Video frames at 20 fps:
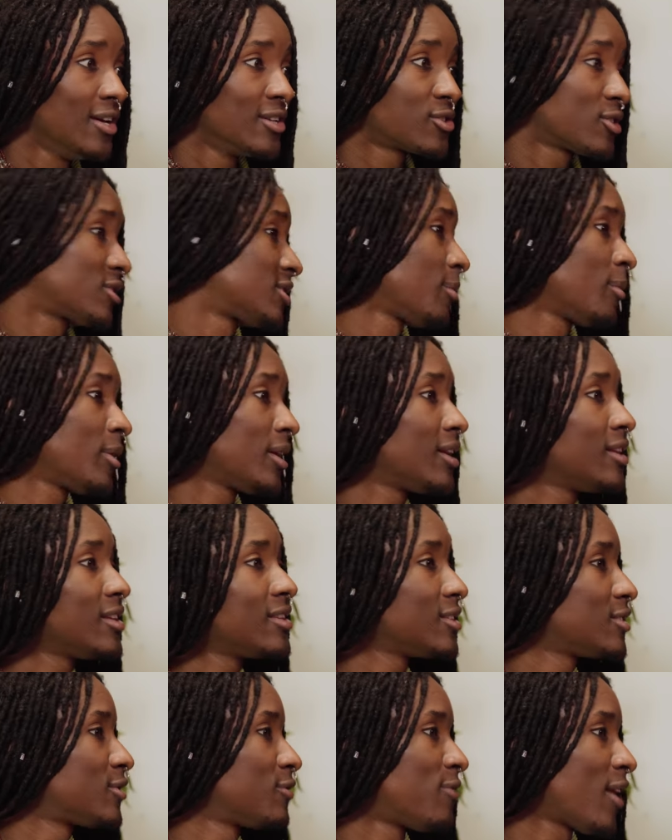So similarly,
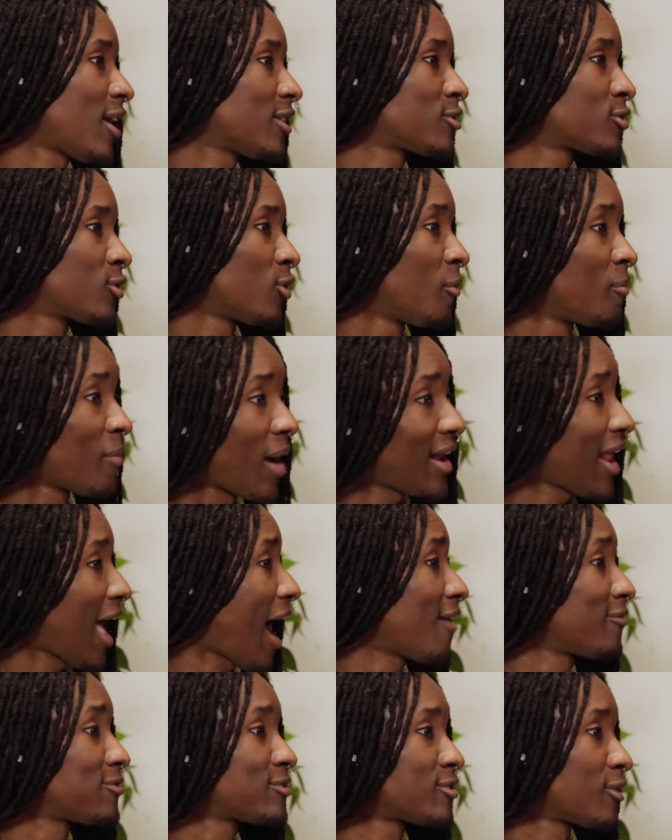this vessel might
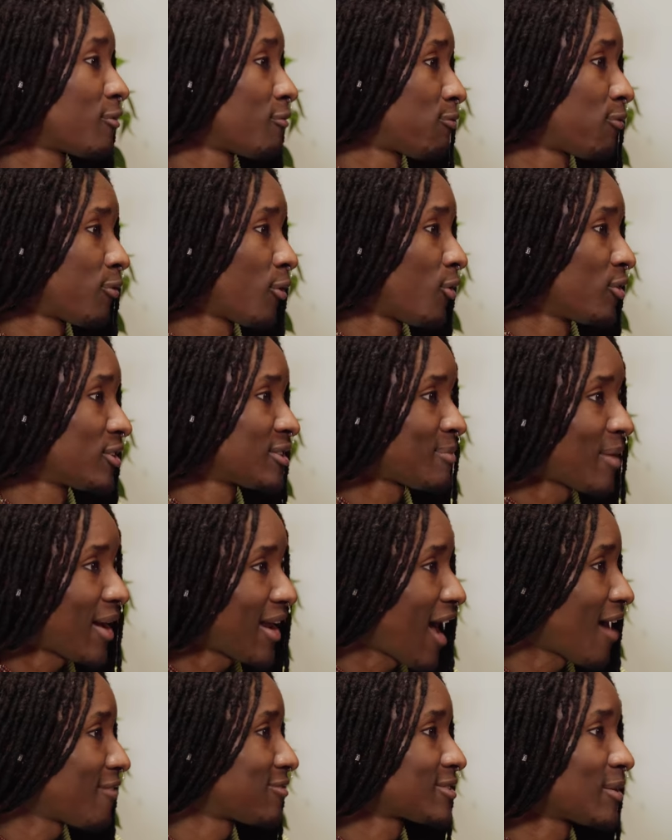have some flaws, might
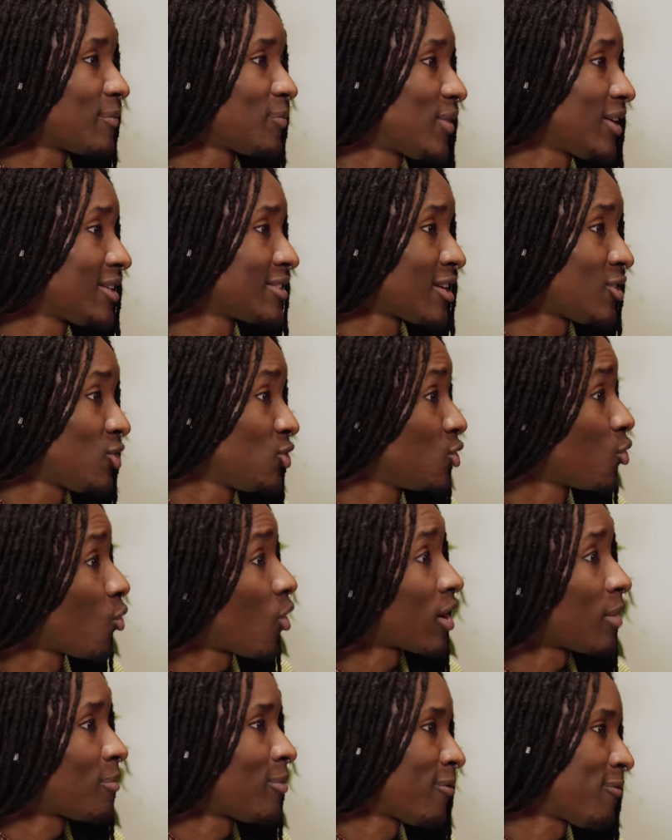have some things that you'd
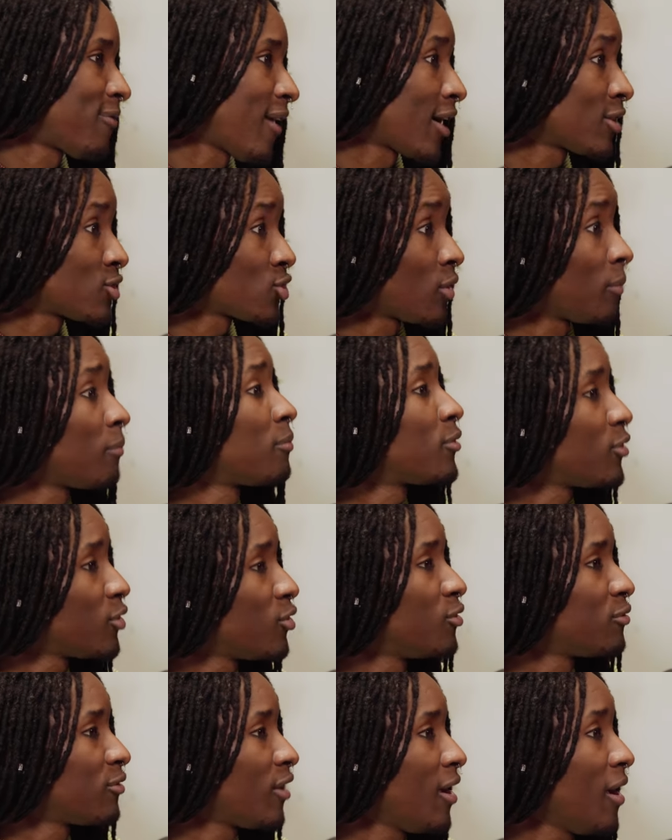want to perfect or
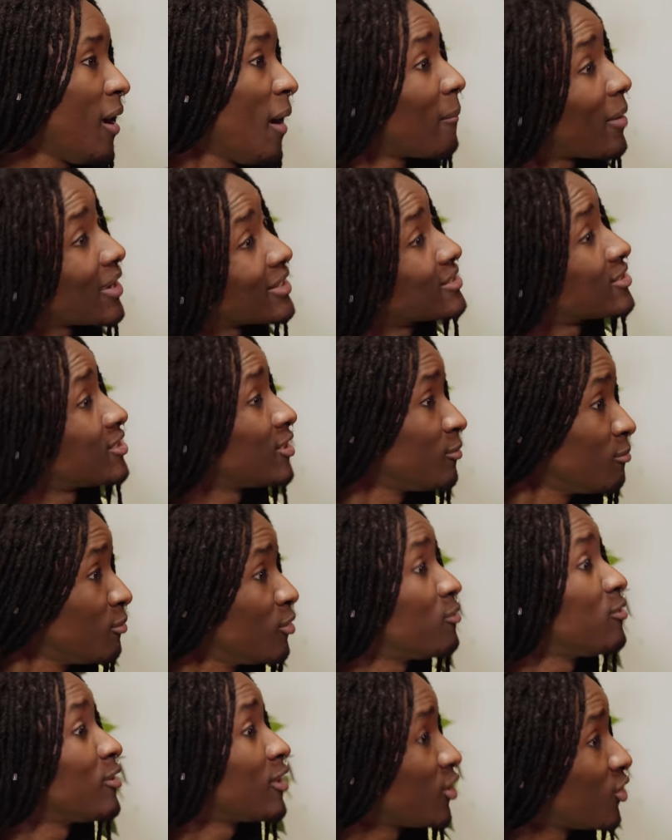improve, but it's still
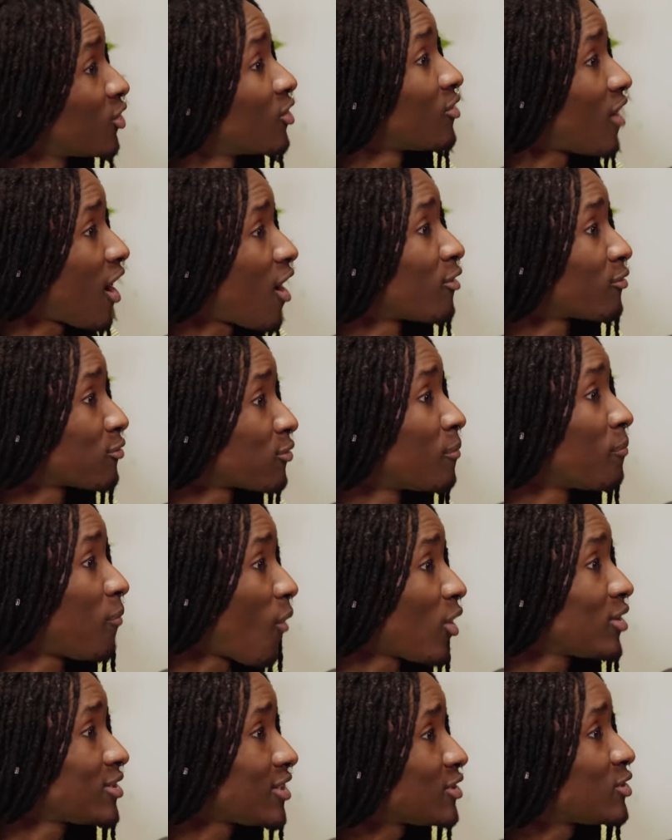moving you around from
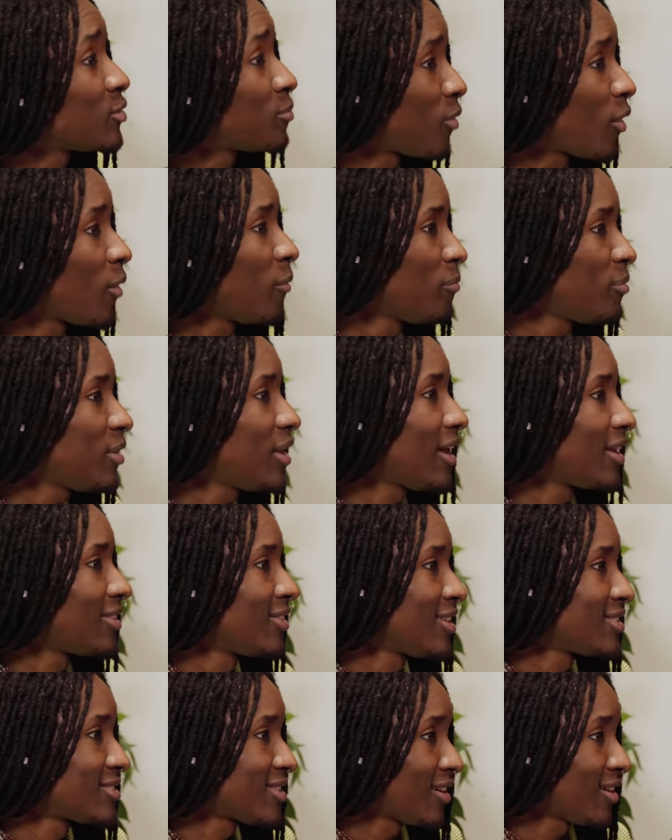point A to point B.
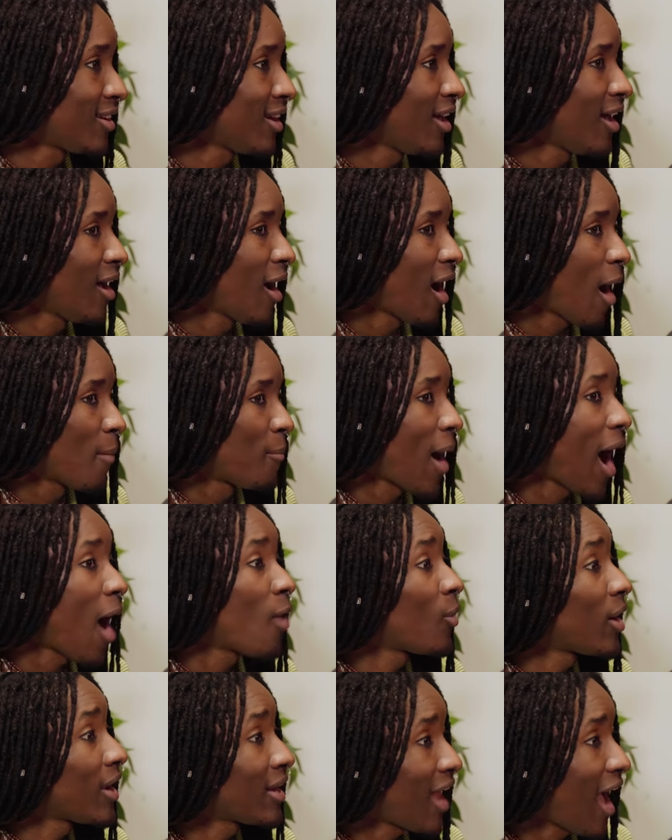And there's a
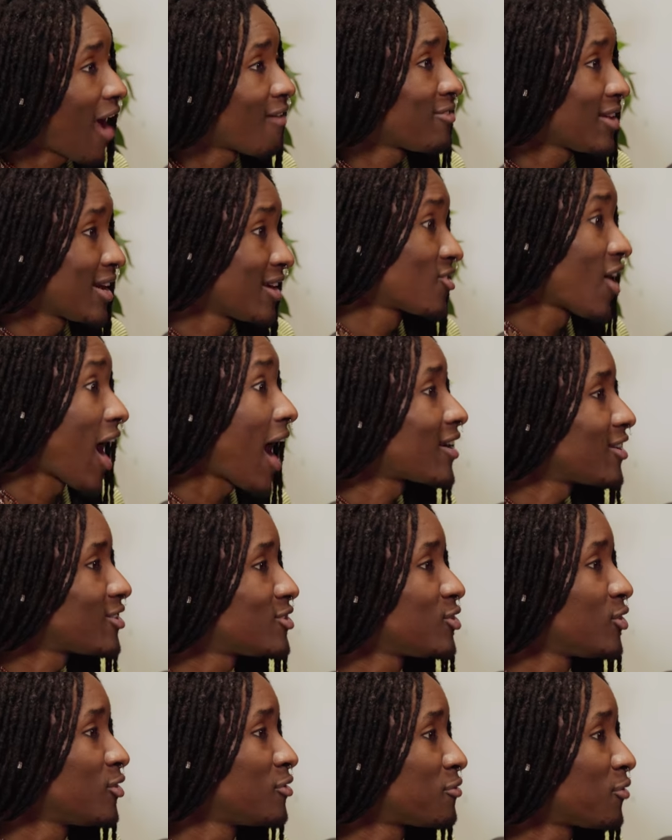power in having
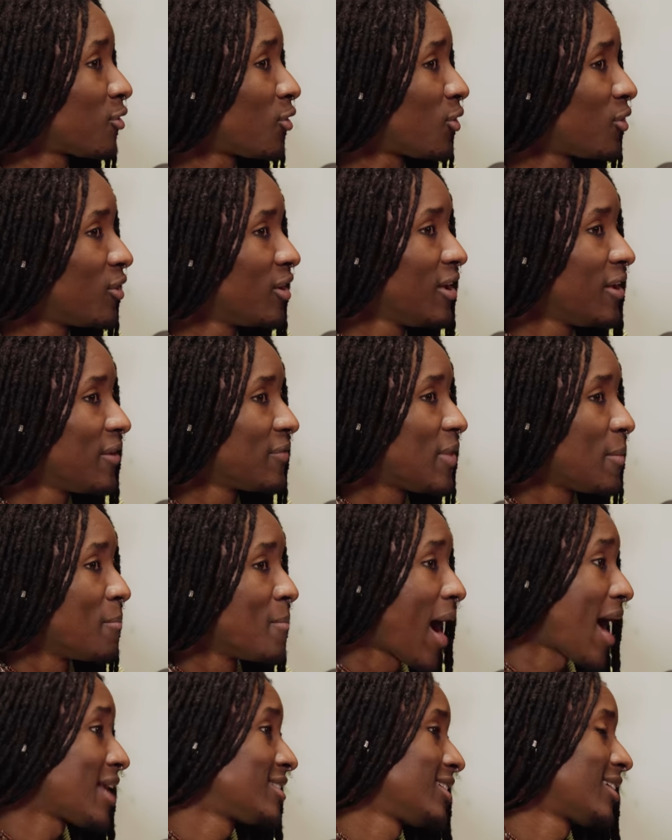gratitude for the
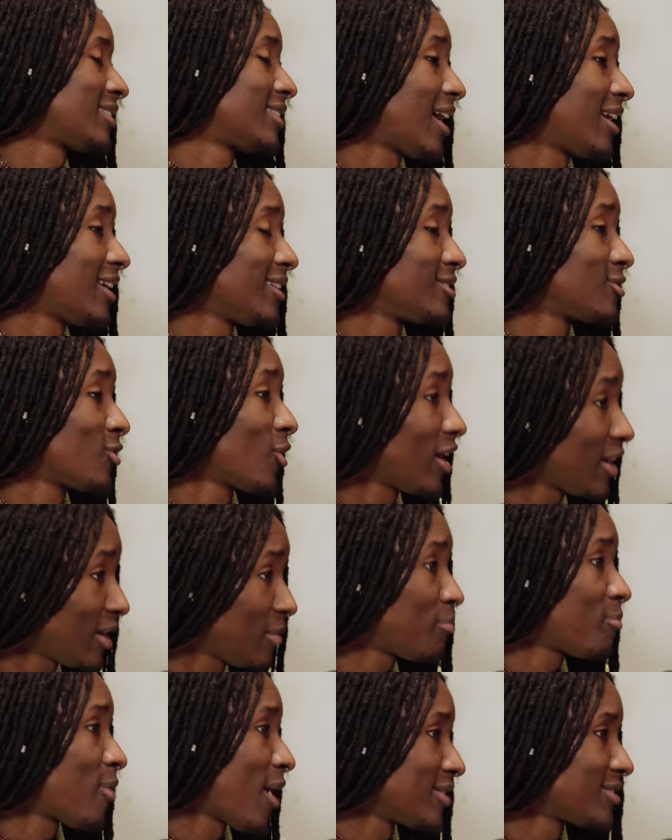magic that is
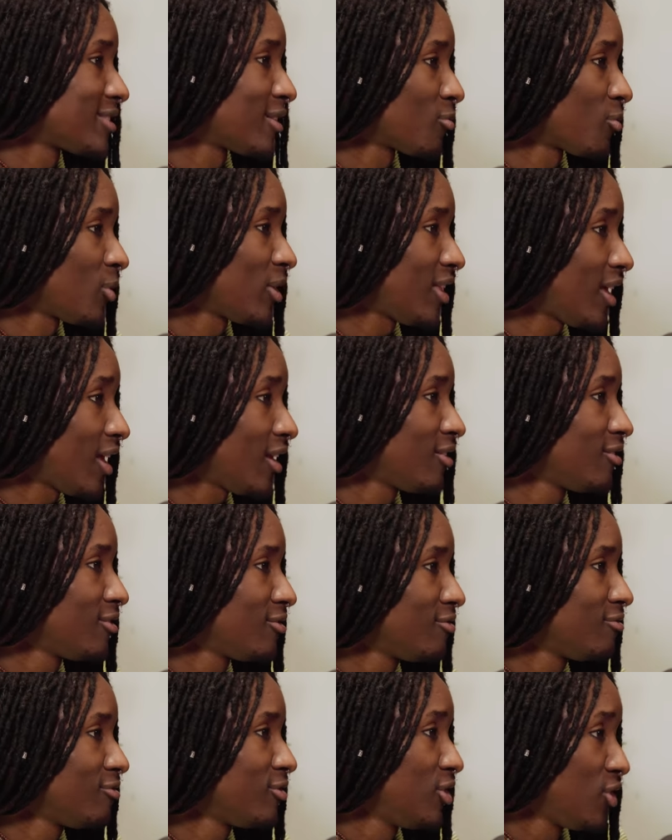already present
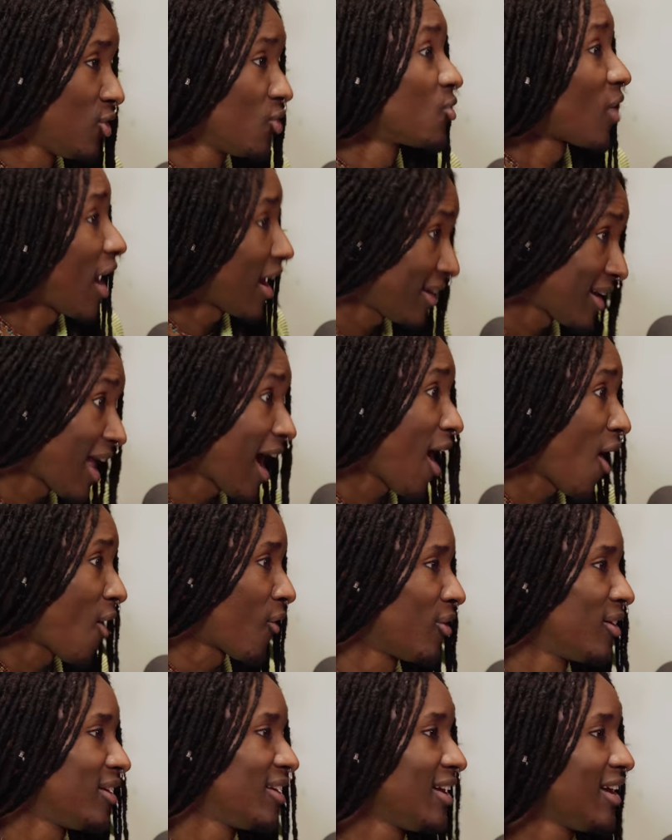within you right now.